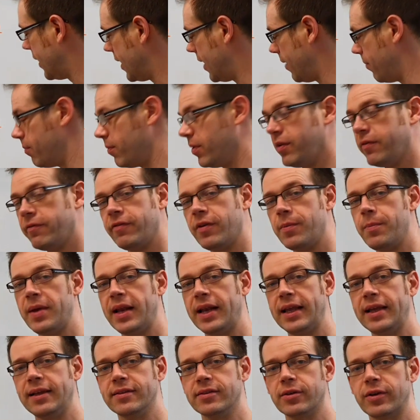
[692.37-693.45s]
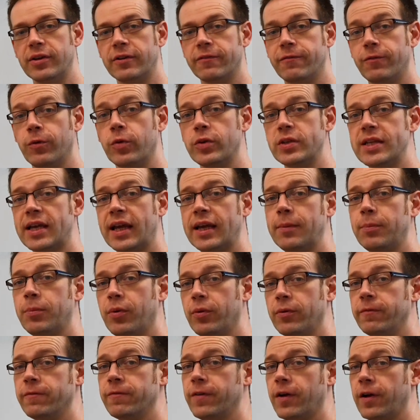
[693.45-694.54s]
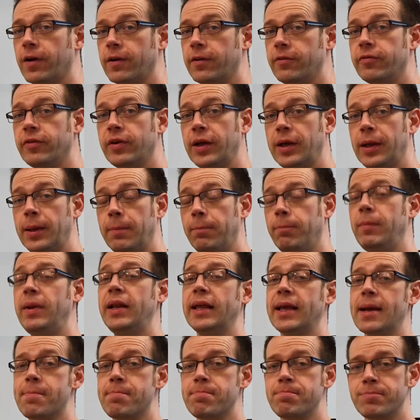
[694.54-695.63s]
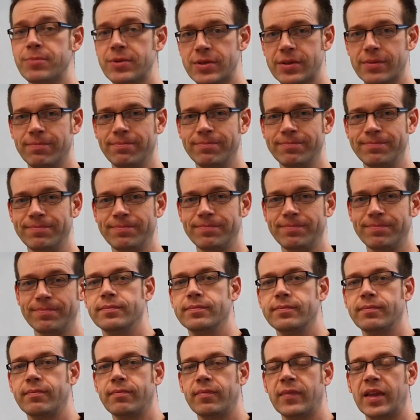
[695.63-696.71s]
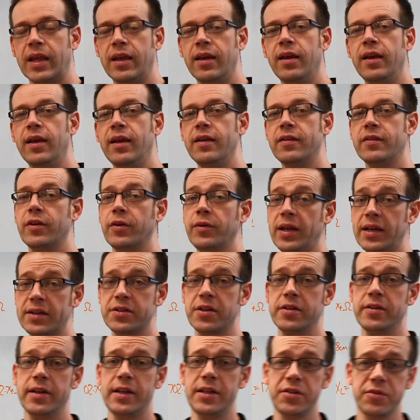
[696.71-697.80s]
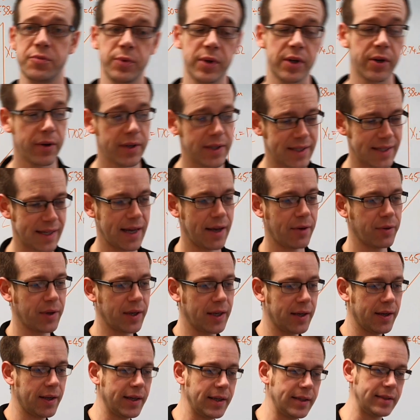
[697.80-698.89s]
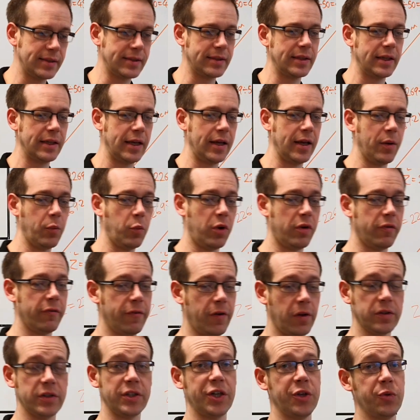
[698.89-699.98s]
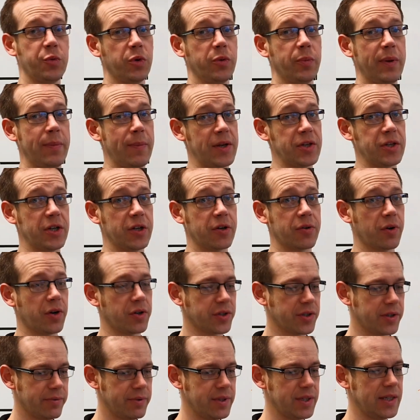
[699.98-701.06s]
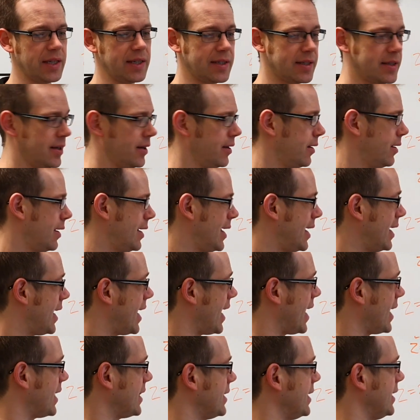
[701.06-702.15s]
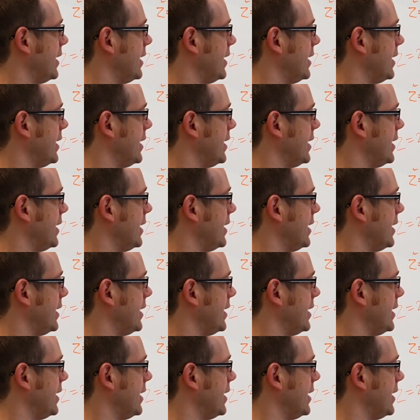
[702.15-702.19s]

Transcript: m for milli, so it's 48.5 milliamps. So next on the list, we're going to calculate uh, what voltage would be measured across the resistor and the